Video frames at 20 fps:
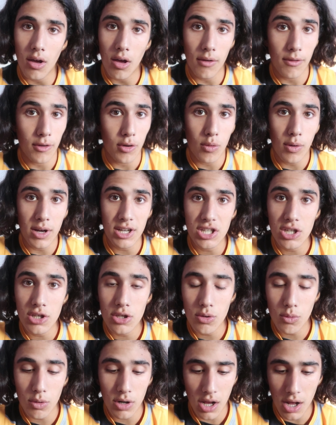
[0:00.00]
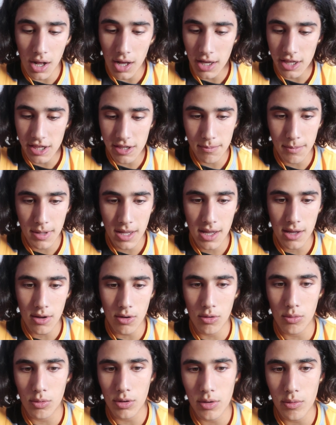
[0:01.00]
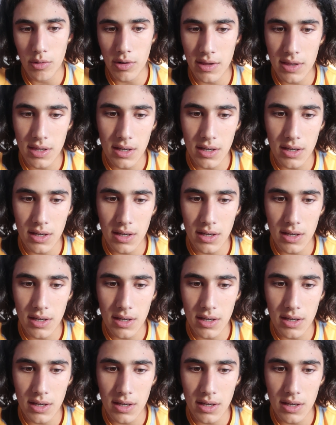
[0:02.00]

of a question you want to ask me or what you want